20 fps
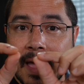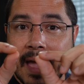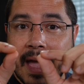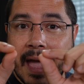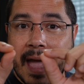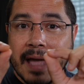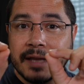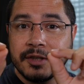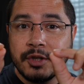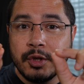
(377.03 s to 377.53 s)

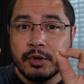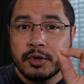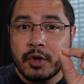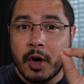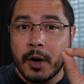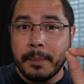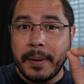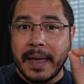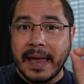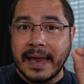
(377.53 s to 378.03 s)
as you
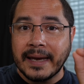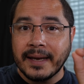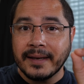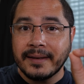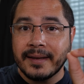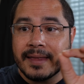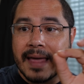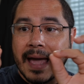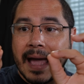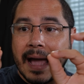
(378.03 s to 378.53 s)
start panning
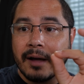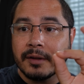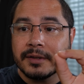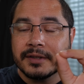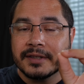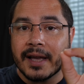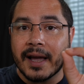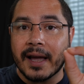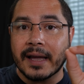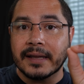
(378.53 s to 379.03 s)
to the
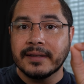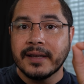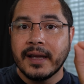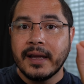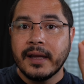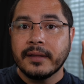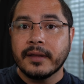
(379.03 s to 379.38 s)
outsides,